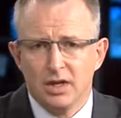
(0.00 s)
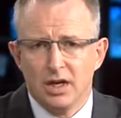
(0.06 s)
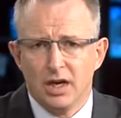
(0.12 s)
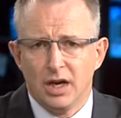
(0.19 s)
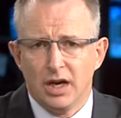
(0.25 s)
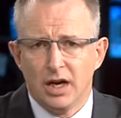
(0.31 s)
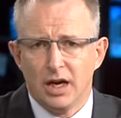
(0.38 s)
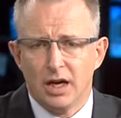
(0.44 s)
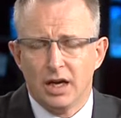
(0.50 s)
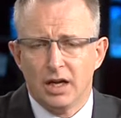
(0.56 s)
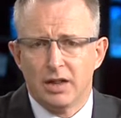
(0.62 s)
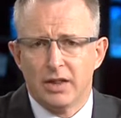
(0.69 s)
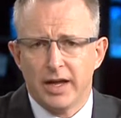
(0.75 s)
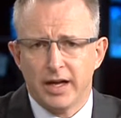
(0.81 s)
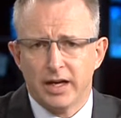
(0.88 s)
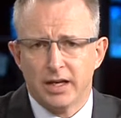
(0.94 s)
uh,
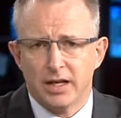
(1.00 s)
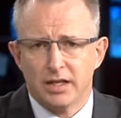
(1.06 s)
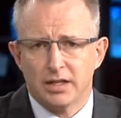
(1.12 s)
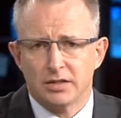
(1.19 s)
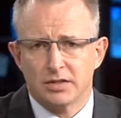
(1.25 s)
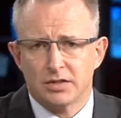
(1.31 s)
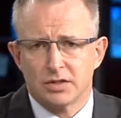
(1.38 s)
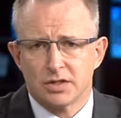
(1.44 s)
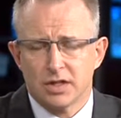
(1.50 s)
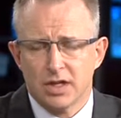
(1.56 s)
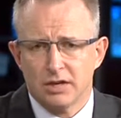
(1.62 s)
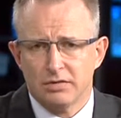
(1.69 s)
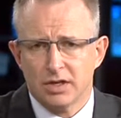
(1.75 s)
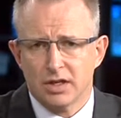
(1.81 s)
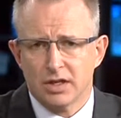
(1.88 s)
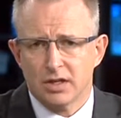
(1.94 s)
that he is
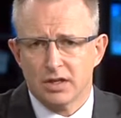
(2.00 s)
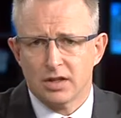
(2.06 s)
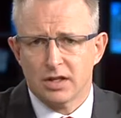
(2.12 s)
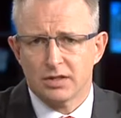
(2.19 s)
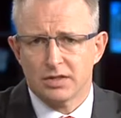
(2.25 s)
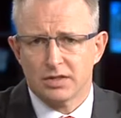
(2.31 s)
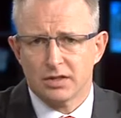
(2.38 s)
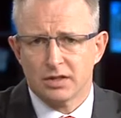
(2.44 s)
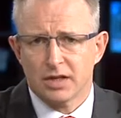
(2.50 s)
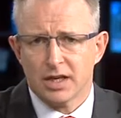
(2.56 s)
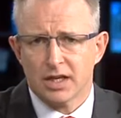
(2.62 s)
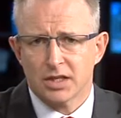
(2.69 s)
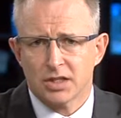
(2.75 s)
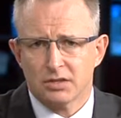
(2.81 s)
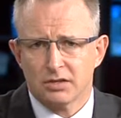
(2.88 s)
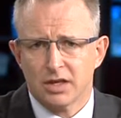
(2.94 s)
giving this
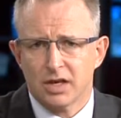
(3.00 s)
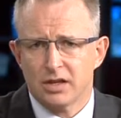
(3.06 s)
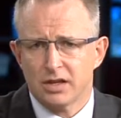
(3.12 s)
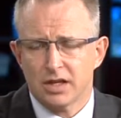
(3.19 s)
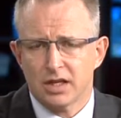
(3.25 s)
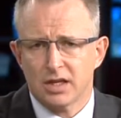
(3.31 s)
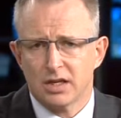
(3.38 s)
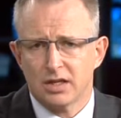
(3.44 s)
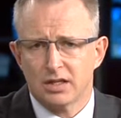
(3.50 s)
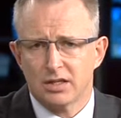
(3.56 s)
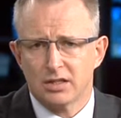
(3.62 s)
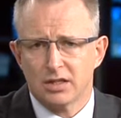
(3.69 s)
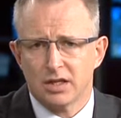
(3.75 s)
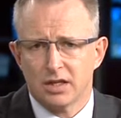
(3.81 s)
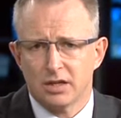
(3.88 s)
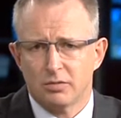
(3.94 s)
lecture, and I think it uh,